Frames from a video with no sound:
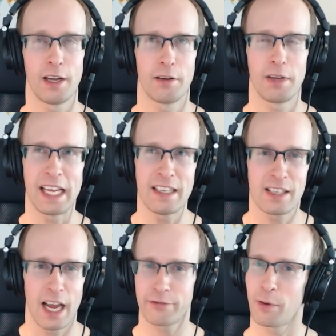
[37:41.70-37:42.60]

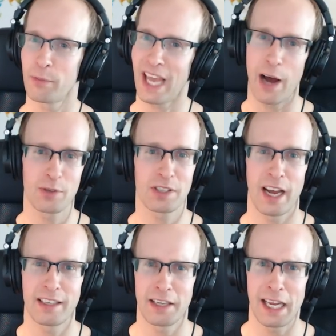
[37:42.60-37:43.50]
inside from the
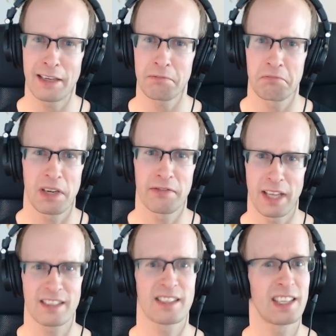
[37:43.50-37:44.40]
outside in, if
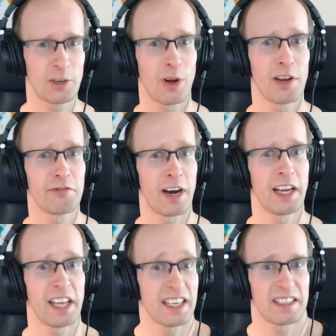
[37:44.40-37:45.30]
that's still qualified
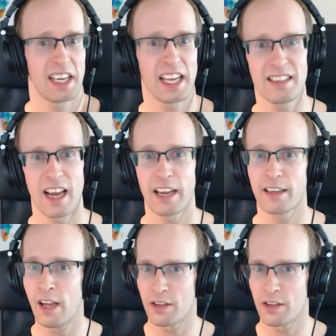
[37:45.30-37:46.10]
as inside.